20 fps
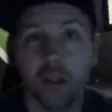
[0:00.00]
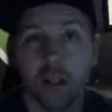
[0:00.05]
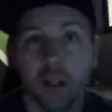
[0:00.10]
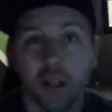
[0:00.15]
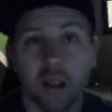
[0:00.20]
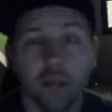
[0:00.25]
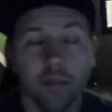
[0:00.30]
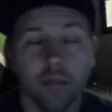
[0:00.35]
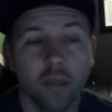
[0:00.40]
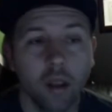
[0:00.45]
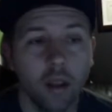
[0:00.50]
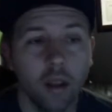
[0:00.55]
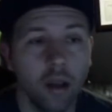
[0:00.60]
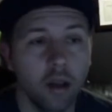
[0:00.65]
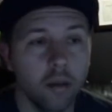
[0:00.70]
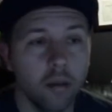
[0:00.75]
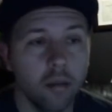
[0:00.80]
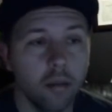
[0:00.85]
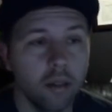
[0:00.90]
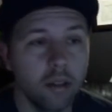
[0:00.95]
Break.
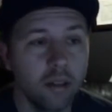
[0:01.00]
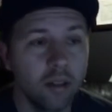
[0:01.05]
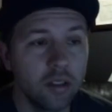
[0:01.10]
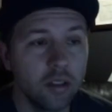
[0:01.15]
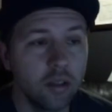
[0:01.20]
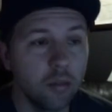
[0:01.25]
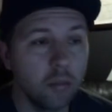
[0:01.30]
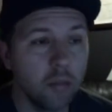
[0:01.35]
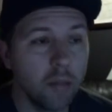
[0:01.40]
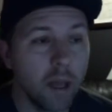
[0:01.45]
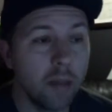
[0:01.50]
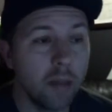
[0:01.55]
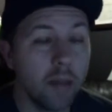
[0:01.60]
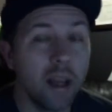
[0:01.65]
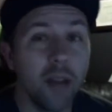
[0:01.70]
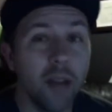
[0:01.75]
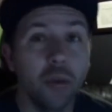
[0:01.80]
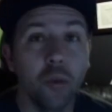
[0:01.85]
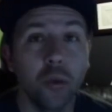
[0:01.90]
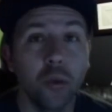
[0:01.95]
This is a map
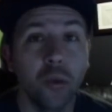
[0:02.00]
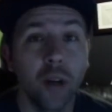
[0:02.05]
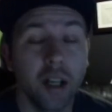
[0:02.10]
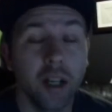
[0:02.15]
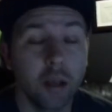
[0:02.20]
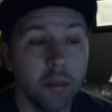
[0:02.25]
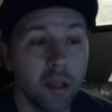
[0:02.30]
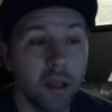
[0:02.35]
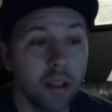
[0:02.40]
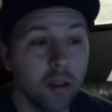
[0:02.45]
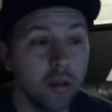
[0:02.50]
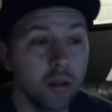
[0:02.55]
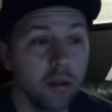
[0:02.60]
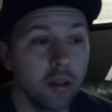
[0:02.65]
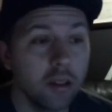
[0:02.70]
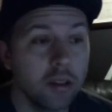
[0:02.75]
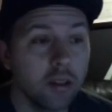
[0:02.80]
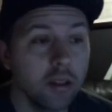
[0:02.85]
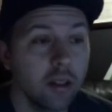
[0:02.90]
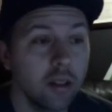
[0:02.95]
I would recommend
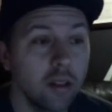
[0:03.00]
doing this